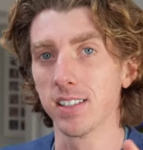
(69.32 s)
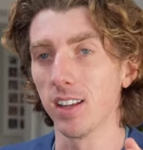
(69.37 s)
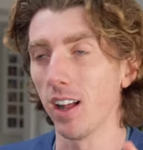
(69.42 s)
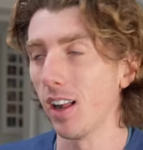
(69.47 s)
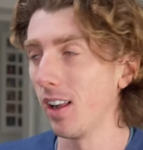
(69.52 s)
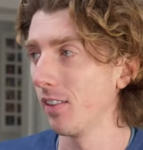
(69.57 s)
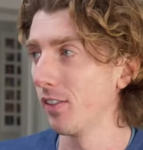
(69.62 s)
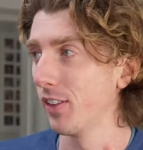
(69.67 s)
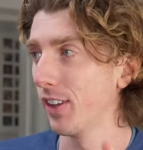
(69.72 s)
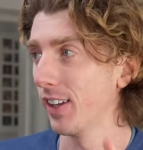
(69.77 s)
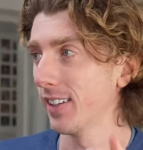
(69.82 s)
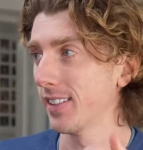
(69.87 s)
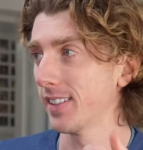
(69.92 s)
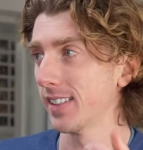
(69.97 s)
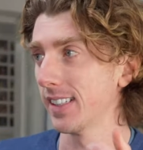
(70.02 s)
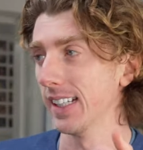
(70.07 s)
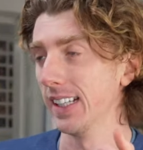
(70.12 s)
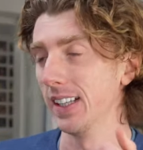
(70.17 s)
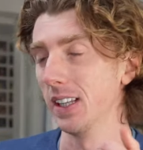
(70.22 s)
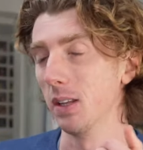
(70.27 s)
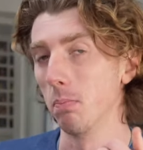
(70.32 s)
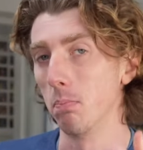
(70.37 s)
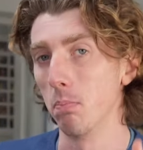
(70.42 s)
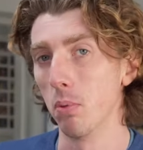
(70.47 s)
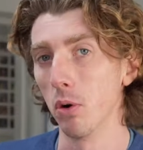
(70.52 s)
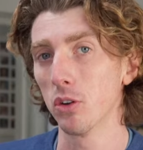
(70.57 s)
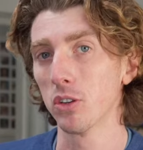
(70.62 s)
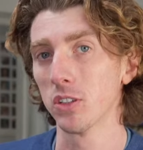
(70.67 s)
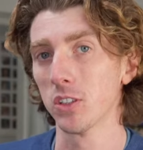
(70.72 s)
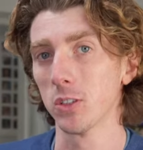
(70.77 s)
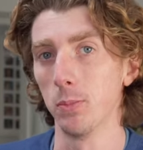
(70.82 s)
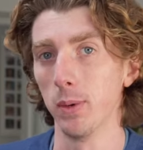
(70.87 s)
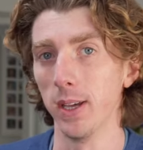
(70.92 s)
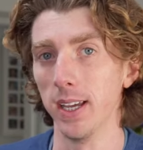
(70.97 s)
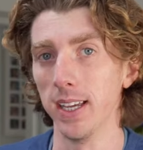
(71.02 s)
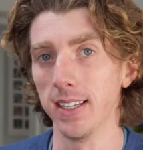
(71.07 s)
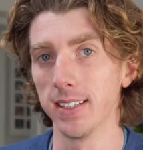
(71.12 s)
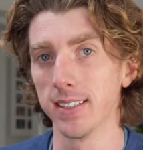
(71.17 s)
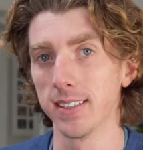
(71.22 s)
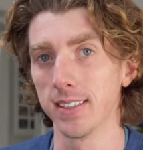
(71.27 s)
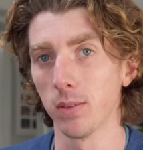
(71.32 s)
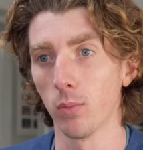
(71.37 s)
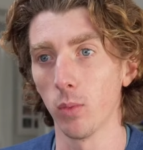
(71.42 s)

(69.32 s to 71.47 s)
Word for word: solved this in the book space.